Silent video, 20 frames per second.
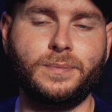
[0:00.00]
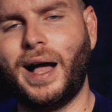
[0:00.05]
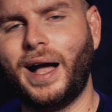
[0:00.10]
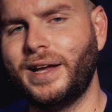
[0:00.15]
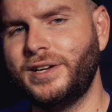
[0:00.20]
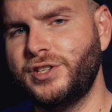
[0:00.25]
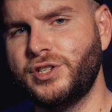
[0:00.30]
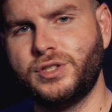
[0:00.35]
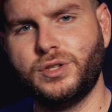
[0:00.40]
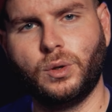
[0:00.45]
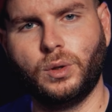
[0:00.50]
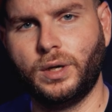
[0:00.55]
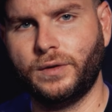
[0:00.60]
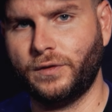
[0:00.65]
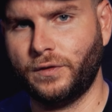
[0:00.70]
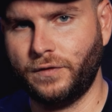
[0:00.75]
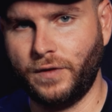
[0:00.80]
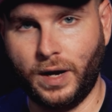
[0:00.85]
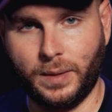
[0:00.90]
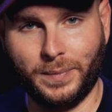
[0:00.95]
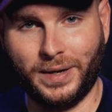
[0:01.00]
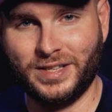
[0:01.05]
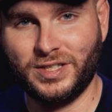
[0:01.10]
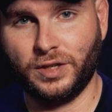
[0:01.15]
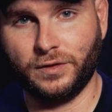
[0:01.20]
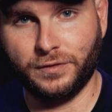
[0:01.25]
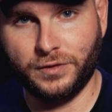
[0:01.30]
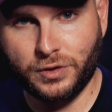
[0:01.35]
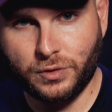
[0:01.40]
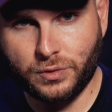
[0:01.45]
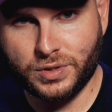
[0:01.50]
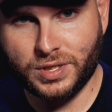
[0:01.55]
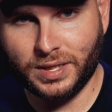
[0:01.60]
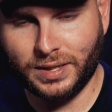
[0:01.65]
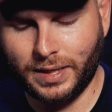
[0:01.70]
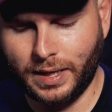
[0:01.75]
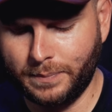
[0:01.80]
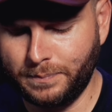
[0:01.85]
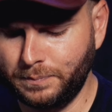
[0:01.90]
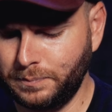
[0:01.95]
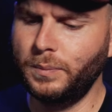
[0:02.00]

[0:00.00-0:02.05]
I just don't ever find myself using them,